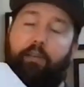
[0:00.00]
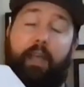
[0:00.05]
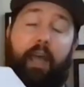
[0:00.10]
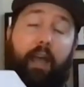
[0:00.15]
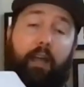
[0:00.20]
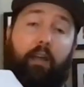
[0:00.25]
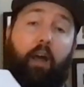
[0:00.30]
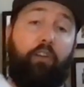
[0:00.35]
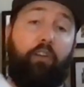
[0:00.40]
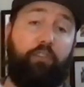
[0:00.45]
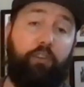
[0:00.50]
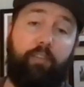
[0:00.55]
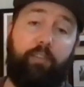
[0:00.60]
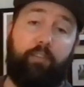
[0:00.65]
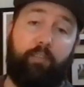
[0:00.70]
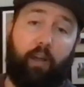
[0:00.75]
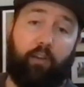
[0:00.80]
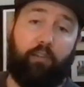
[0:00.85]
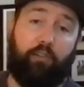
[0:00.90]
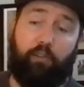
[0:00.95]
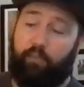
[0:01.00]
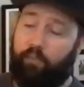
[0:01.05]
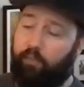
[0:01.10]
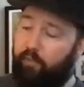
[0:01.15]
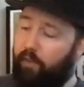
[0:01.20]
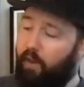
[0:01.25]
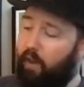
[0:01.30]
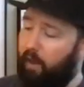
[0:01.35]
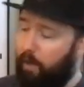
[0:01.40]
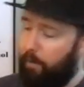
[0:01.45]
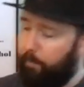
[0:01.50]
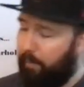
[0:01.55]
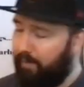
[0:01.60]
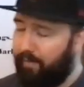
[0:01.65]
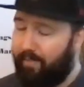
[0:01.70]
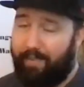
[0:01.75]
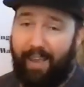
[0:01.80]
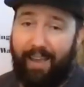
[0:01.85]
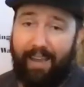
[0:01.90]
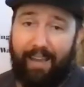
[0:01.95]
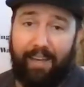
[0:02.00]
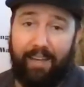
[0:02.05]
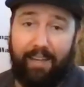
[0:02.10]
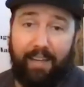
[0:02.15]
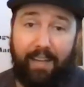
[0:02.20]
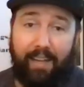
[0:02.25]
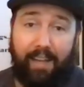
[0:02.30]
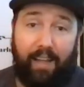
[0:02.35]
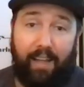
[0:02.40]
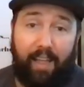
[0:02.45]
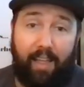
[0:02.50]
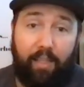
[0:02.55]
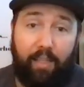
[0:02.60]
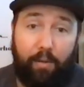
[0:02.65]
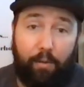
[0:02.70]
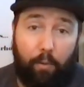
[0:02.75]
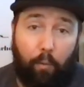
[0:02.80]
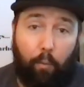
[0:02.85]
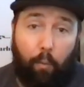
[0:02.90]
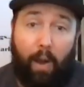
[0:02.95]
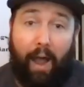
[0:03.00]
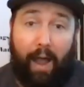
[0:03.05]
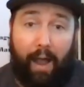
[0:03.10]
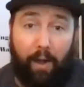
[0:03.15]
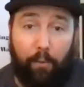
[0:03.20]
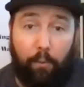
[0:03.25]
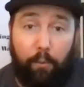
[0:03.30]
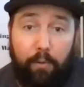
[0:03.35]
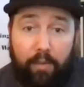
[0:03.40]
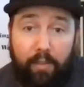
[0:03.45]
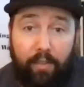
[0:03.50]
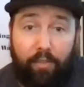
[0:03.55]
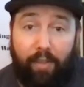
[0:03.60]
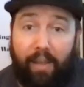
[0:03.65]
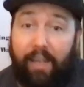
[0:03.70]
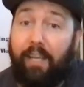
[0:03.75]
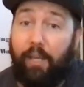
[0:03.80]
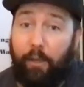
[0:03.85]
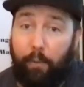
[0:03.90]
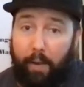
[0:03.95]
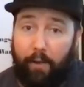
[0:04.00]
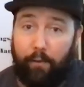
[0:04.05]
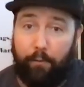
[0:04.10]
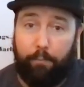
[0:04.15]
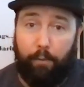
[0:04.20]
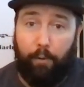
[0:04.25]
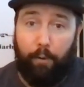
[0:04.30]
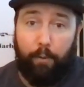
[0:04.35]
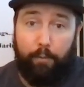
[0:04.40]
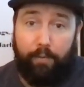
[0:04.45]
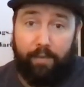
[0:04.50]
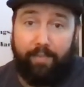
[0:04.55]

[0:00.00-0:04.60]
Yeah, I should, I should start by saying, wow, thank you, Hasbro.